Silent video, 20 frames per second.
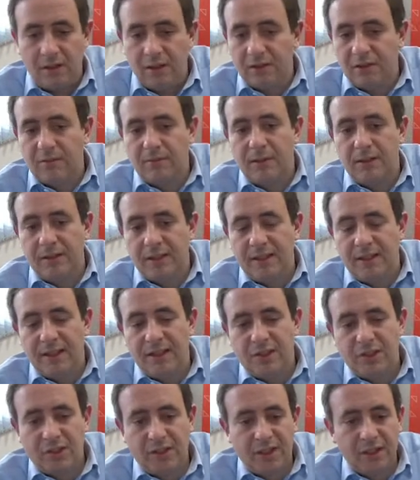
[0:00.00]
Ultimately,
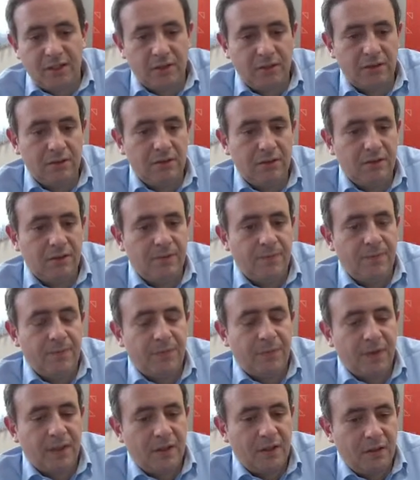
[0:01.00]
they settle
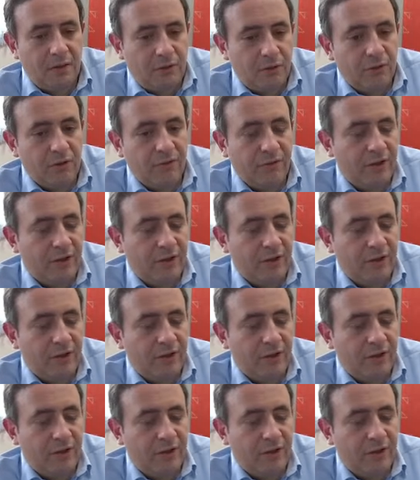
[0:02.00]
through